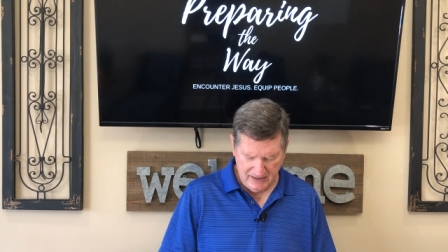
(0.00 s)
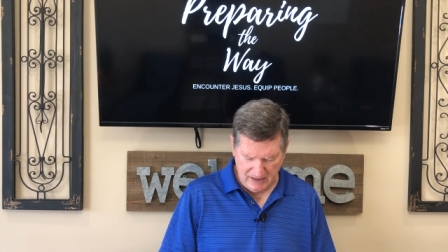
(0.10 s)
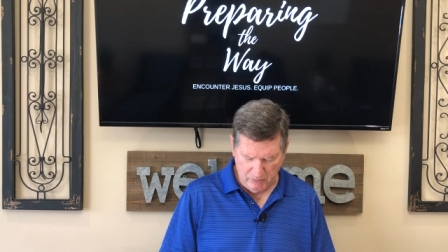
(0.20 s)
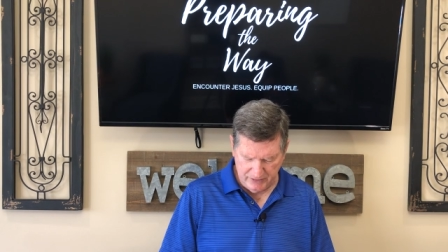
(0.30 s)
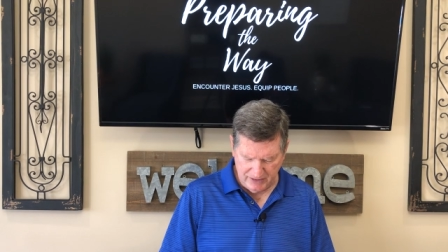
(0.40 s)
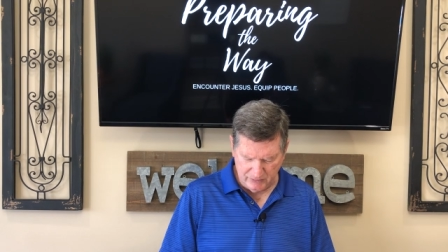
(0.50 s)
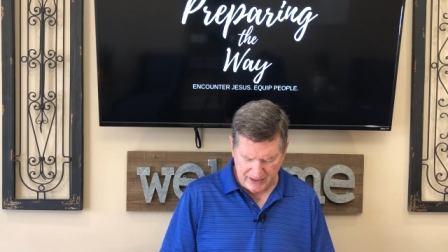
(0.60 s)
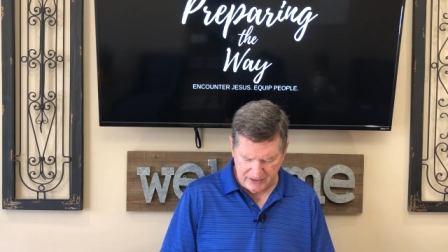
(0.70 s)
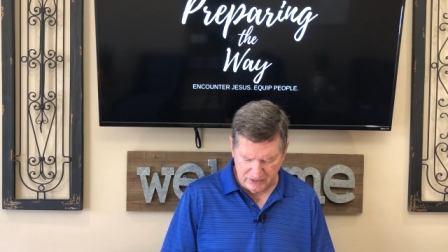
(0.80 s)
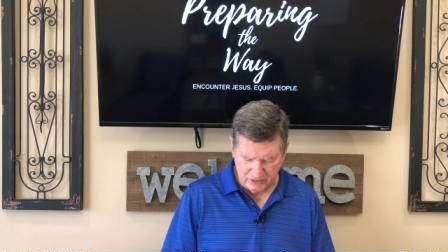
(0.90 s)
I want to get
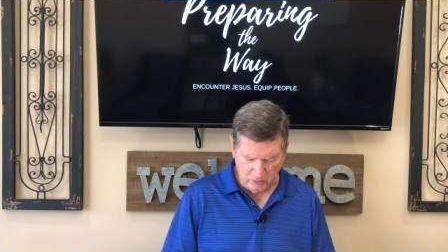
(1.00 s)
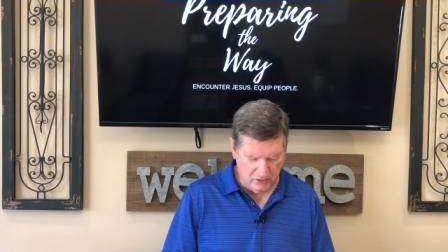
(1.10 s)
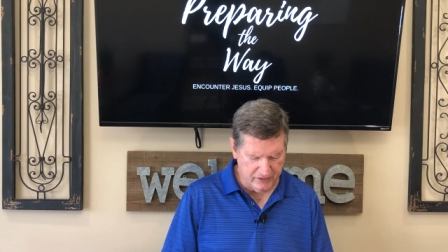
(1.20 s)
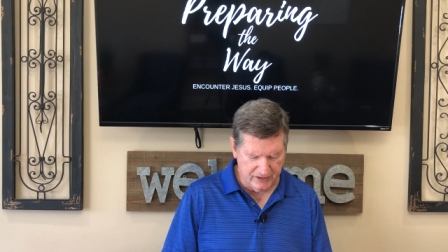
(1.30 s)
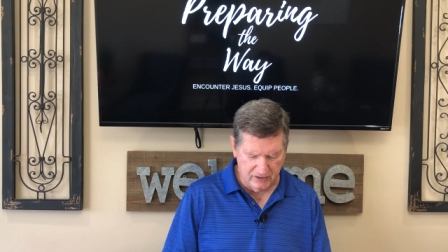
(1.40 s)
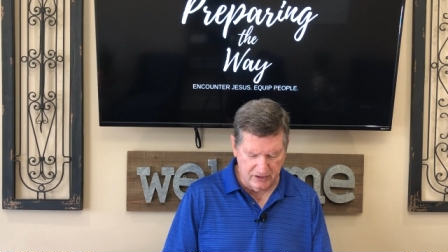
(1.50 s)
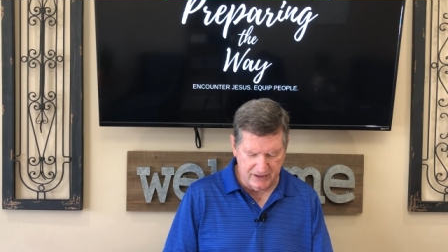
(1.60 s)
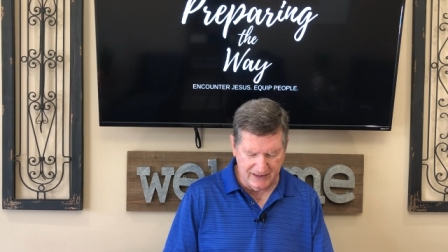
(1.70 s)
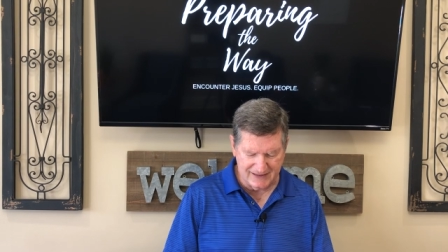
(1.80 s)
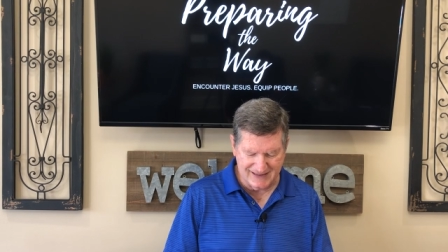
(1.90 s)
right into the Word and
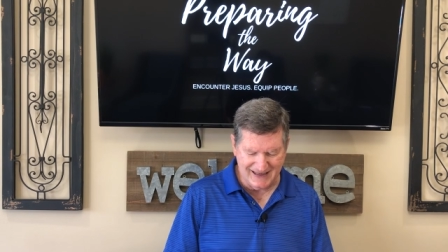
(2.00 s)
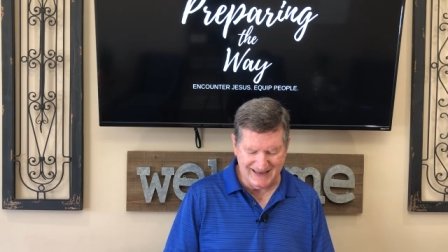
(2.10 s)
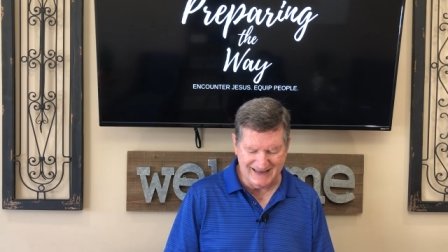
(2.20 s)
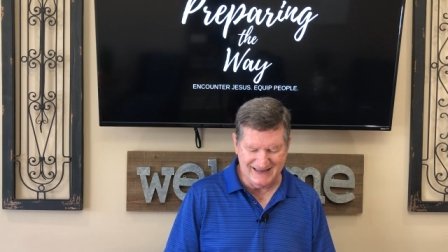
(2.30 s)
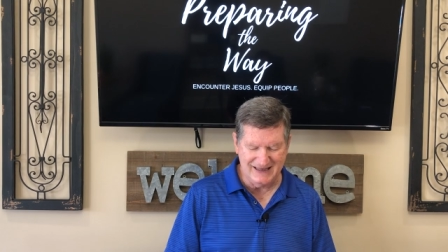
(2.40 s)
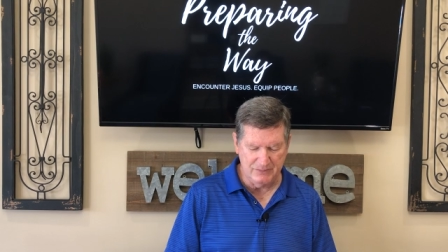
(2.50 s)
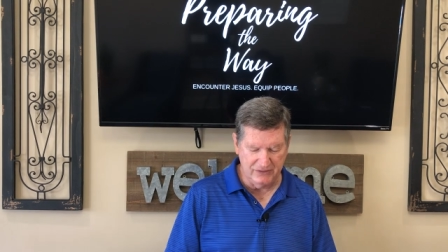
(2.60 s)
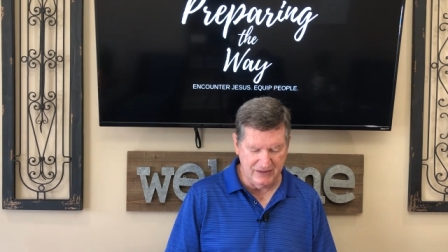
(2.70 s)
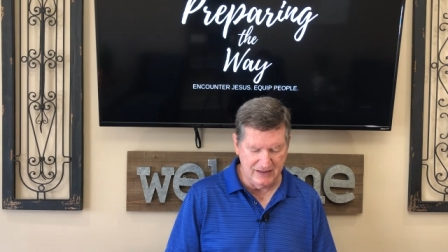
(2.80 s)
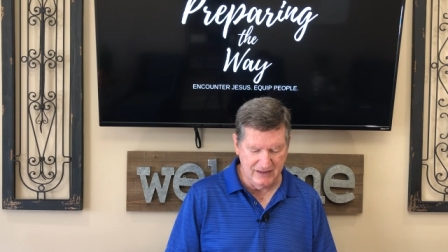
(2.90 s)
looking at 2
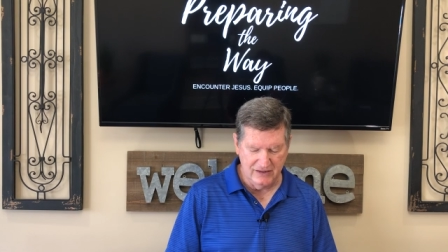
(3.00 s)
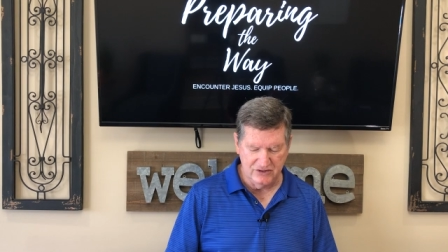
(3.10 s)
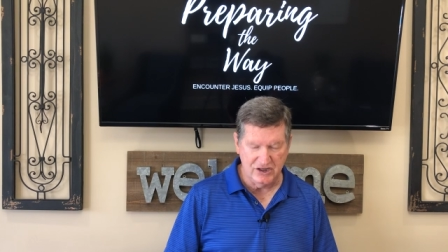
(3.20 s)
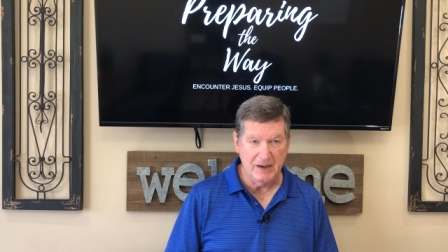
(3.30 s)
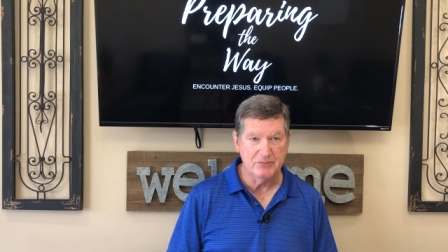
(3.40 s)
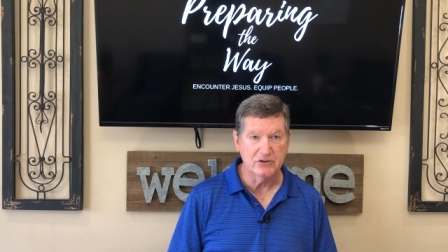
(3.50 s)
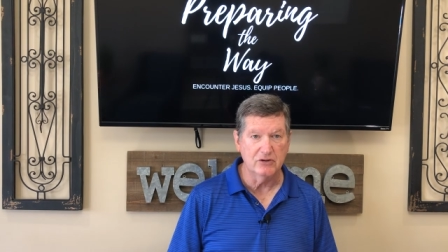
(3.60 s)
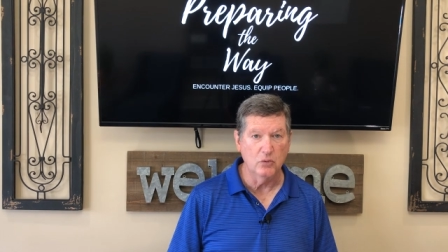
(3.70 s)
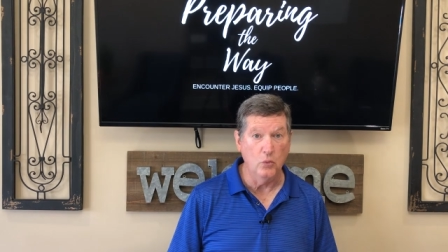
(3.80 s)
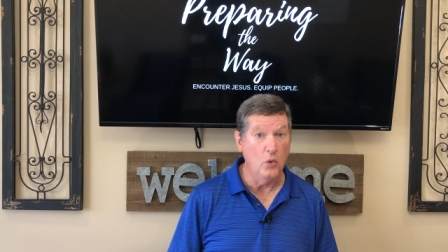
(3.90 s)
Timothy chapter
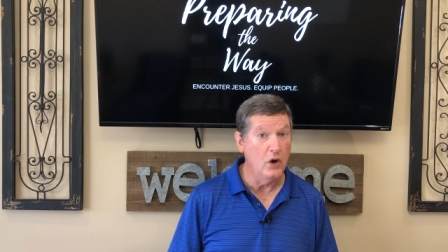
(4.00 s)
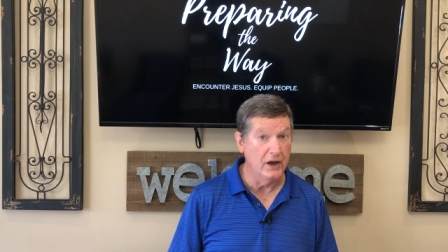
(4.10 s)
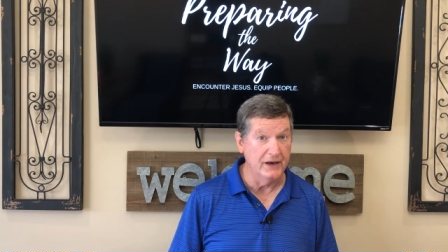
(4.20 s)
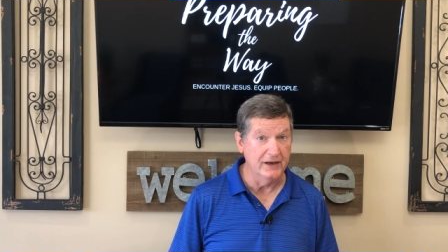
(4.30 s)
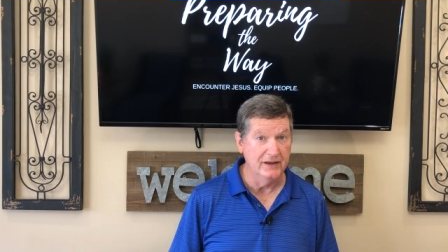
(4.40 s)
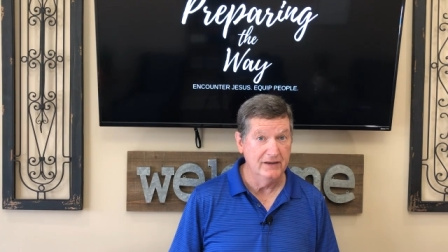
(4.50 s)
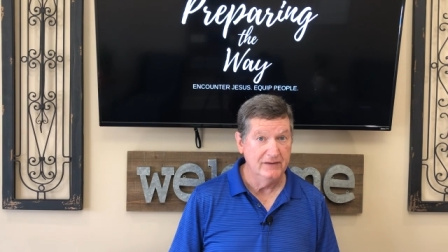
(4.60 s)
1.